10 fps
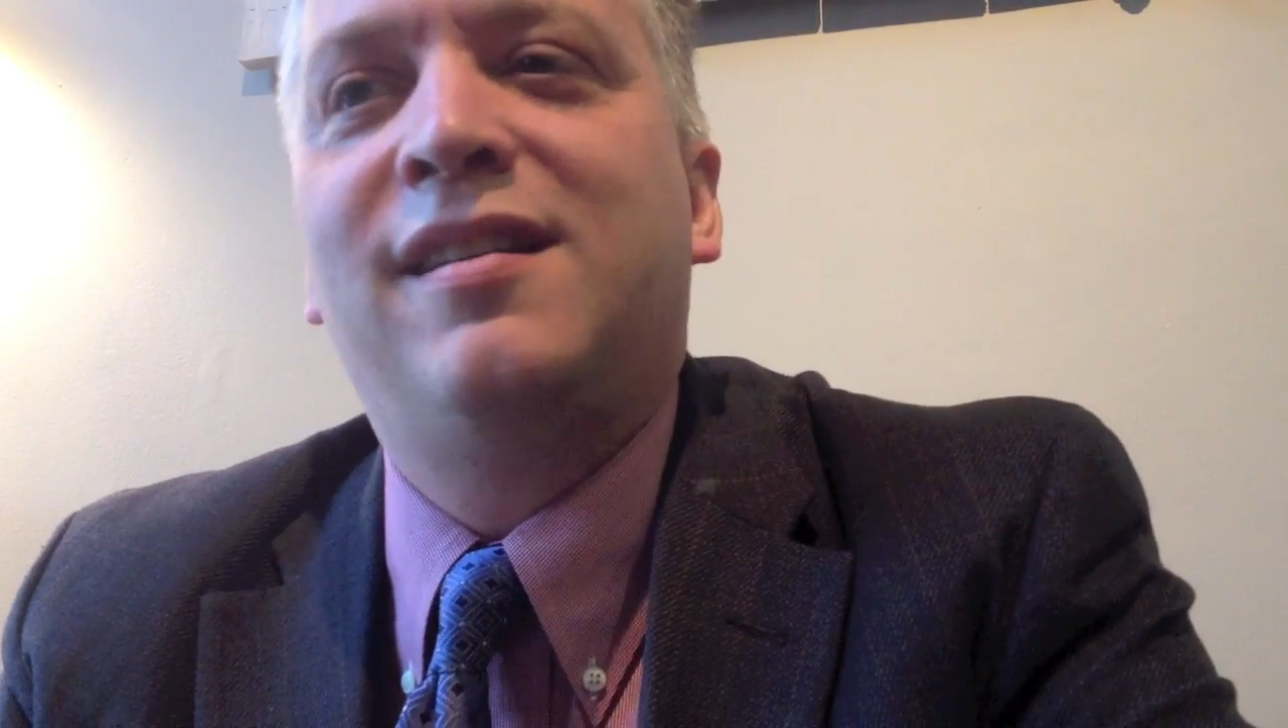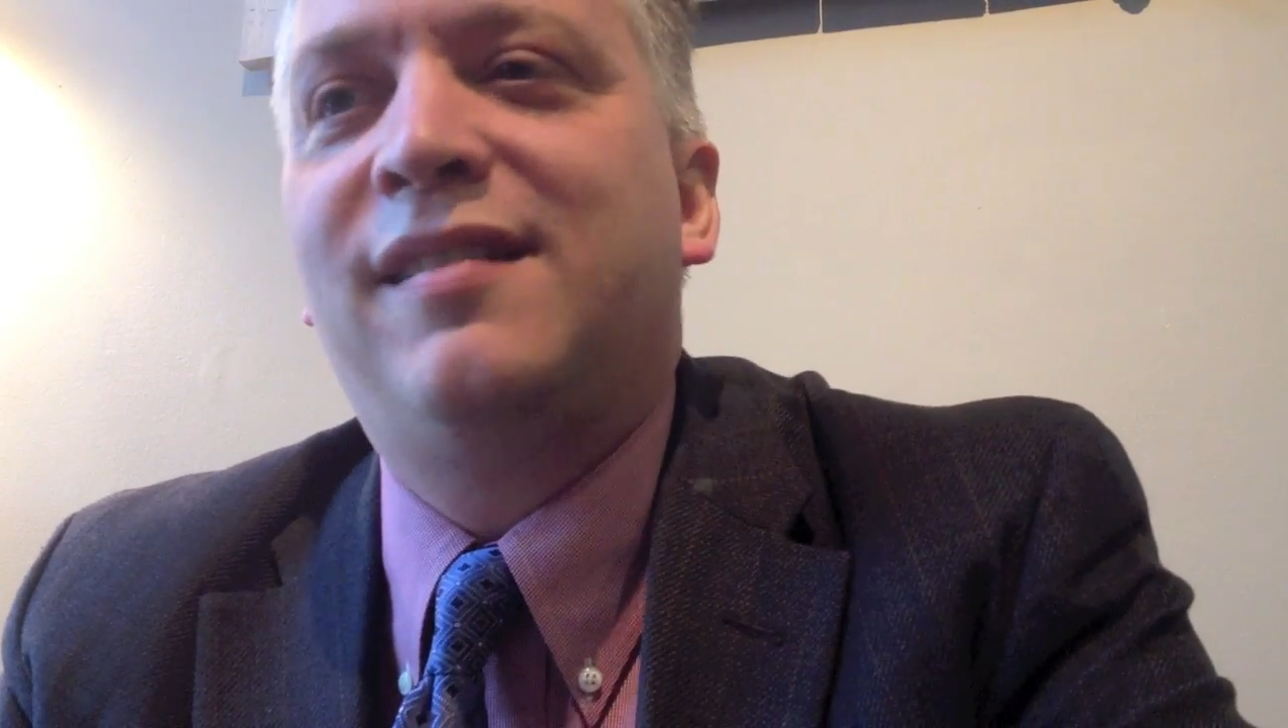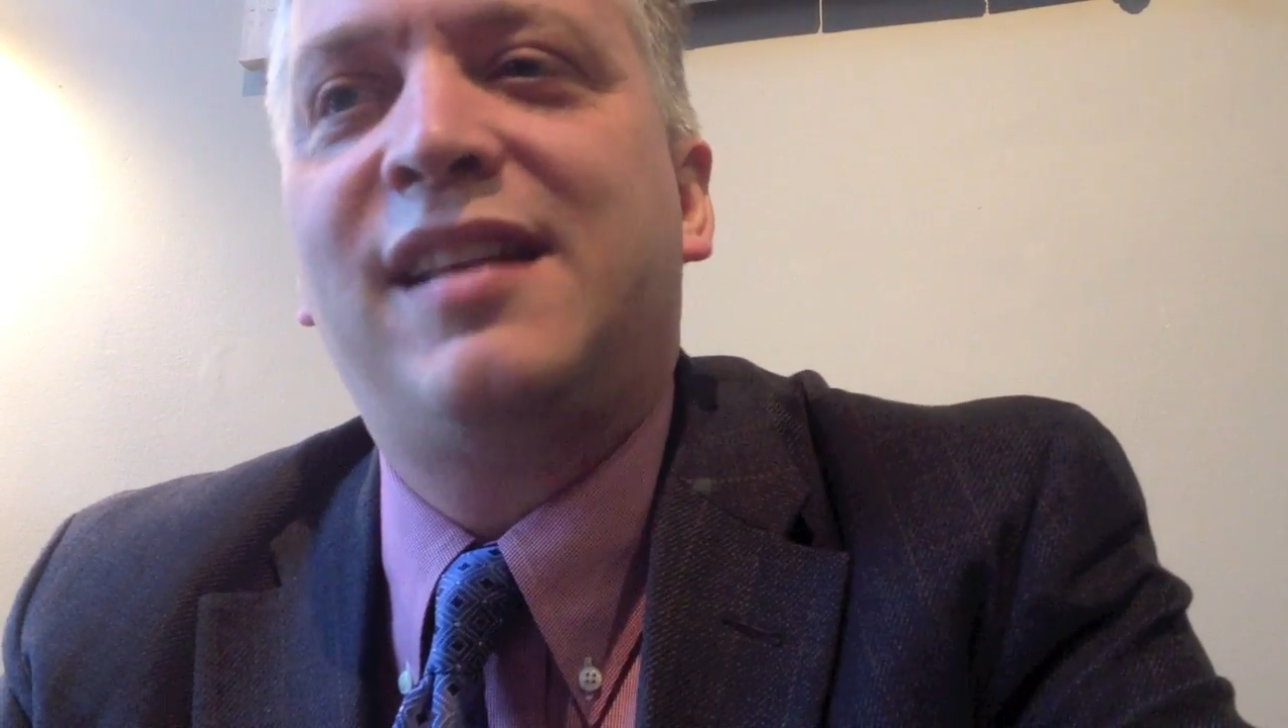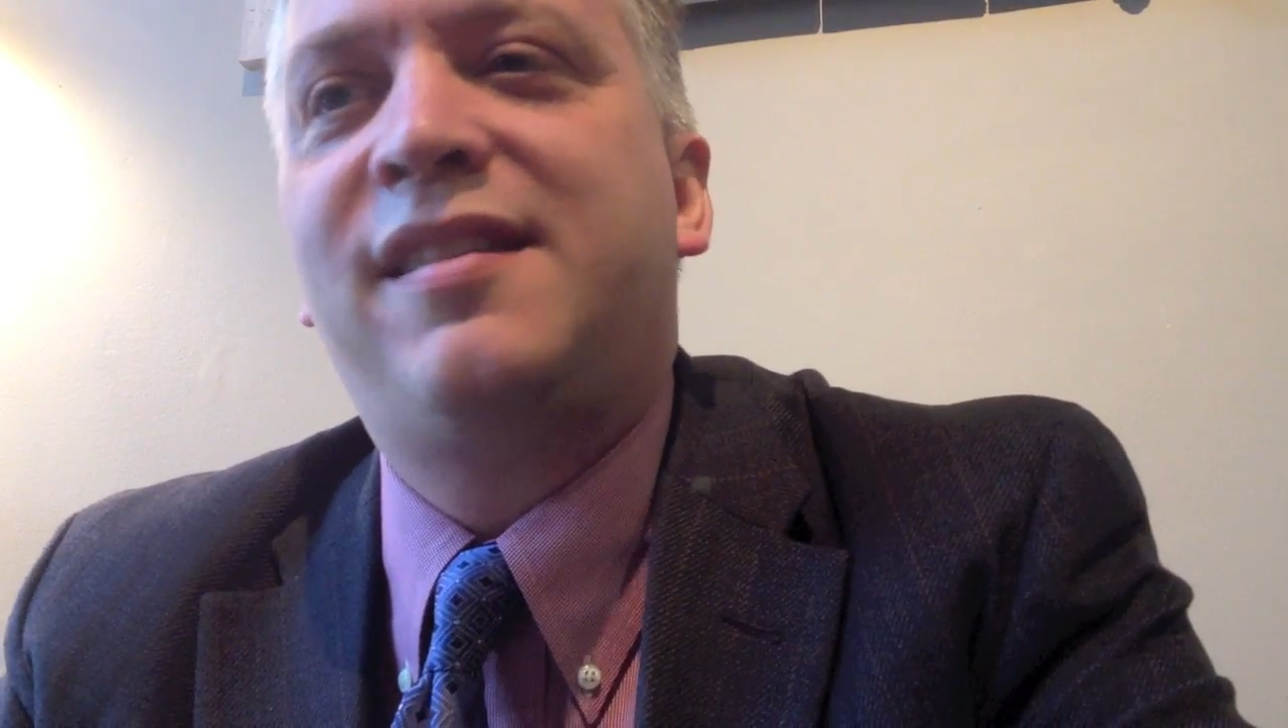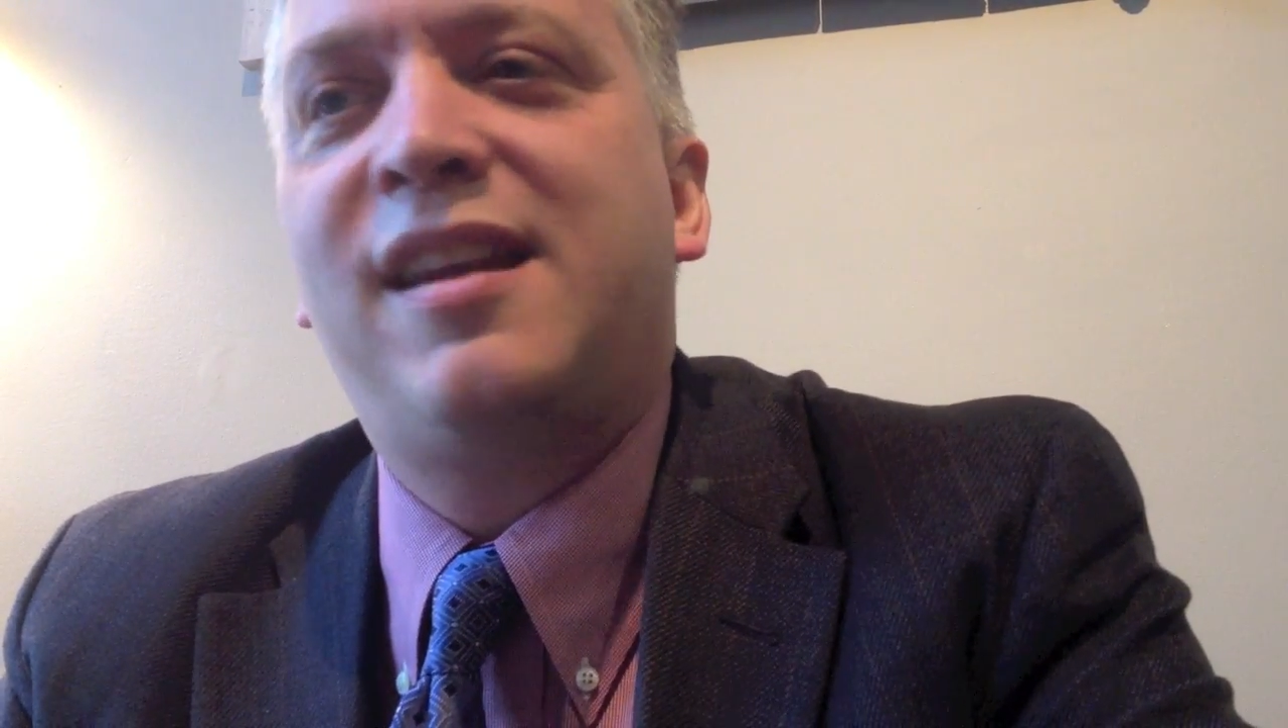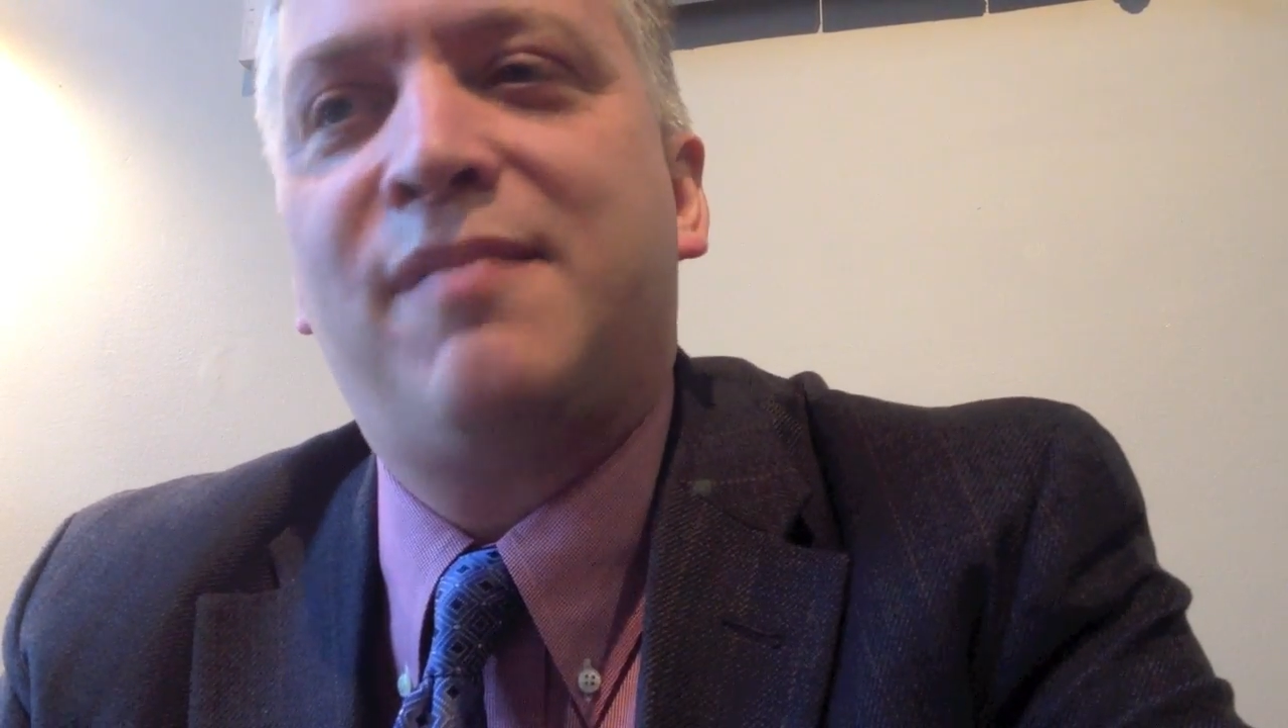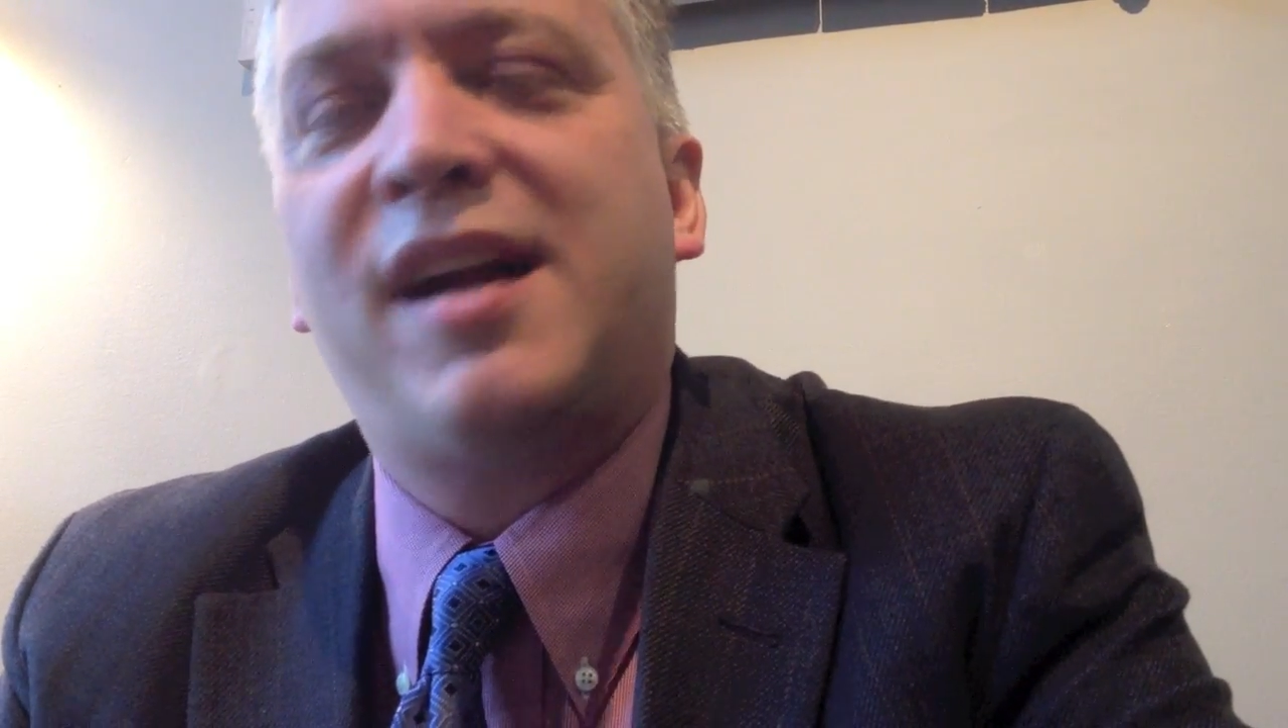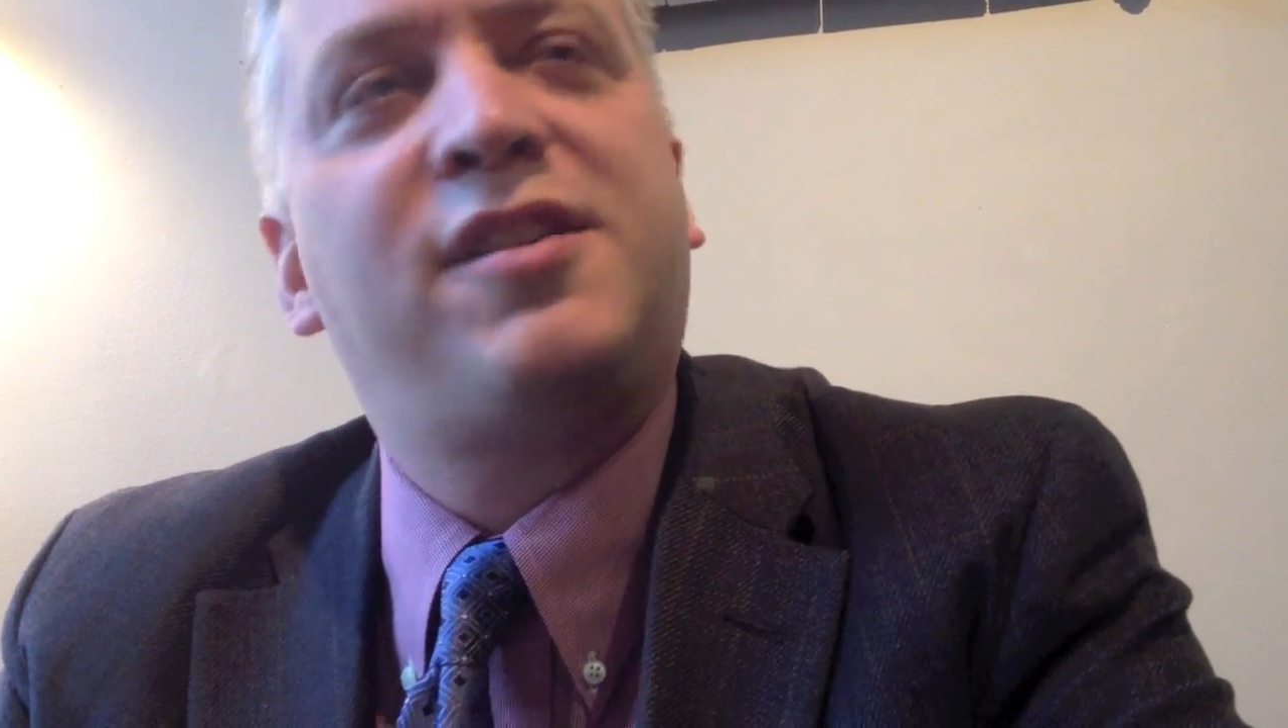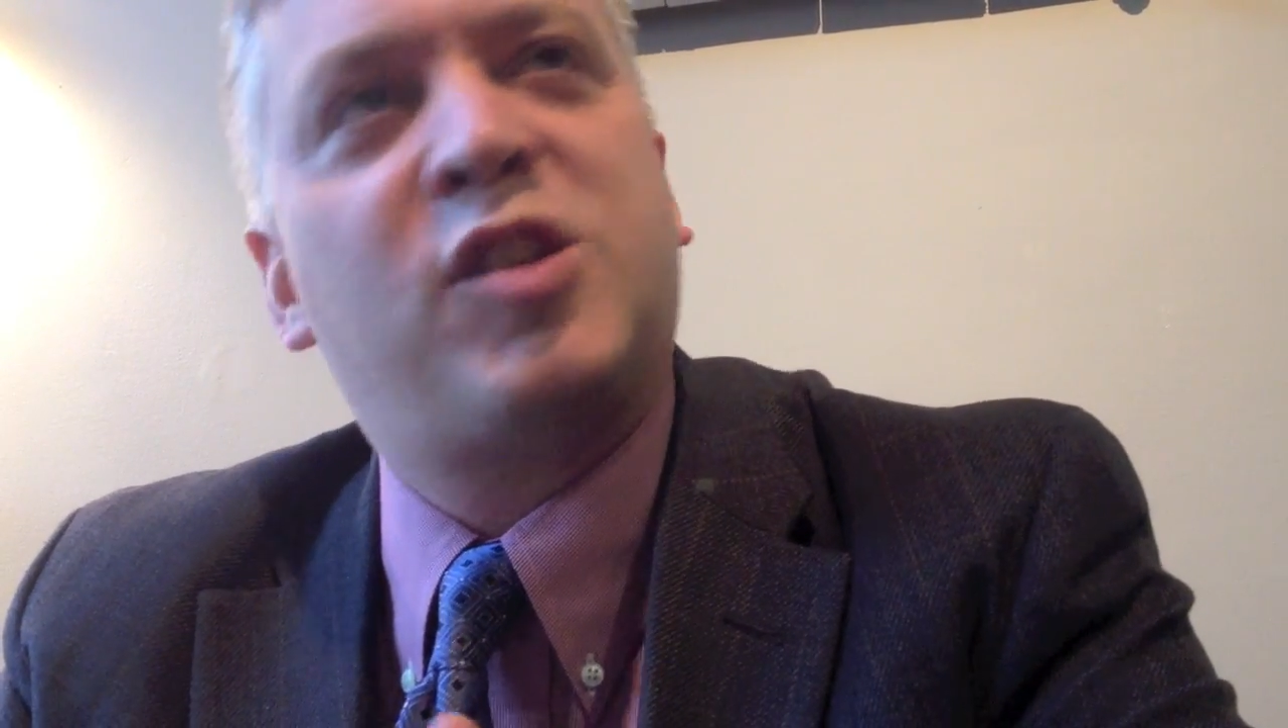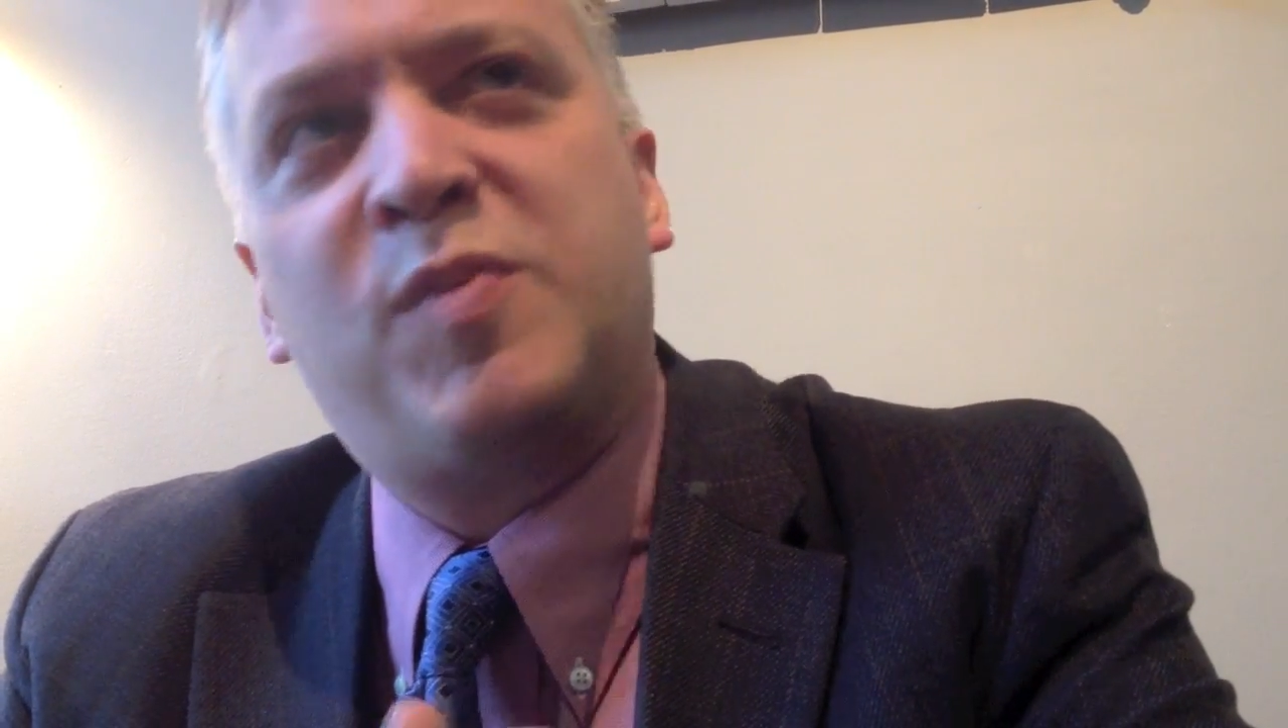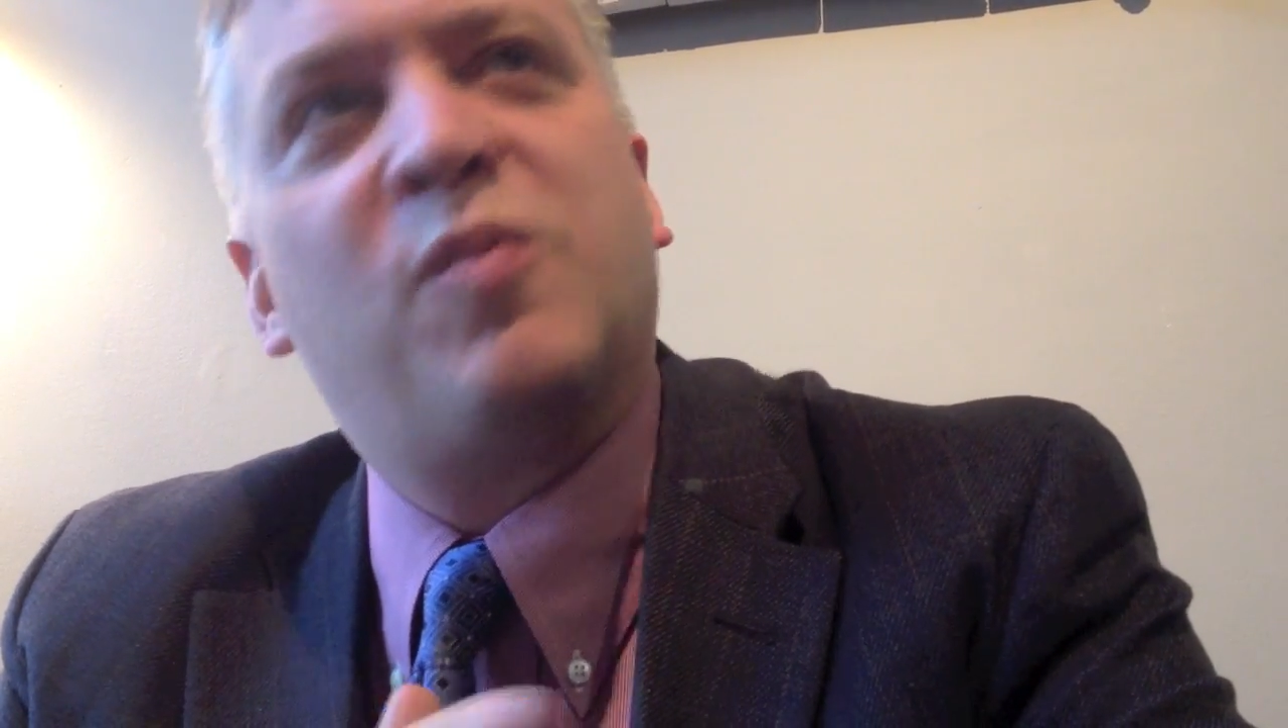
that thing might just